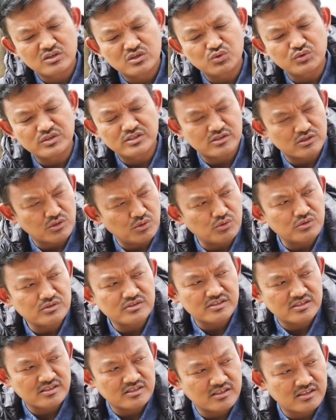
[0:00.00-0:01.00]
2
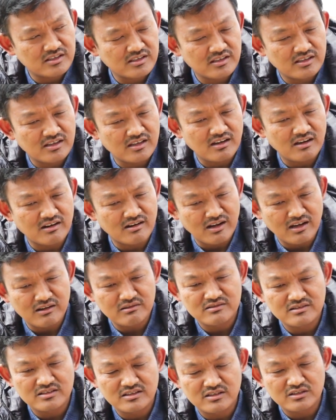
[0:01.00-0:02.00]
schools
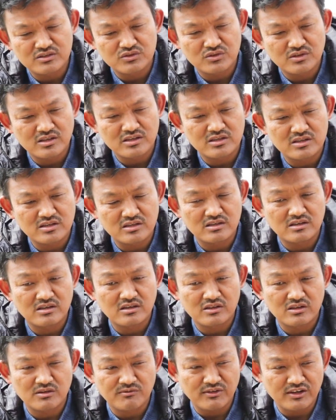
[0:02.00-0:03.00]
around, so that
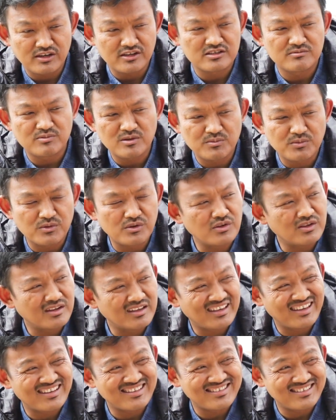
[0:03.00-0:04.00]
the village people
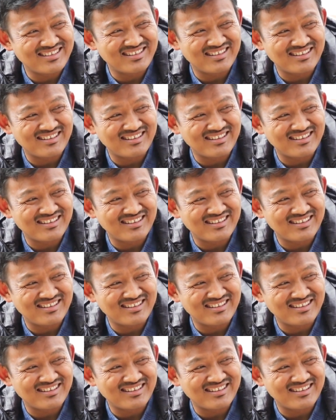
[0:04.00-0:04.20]
get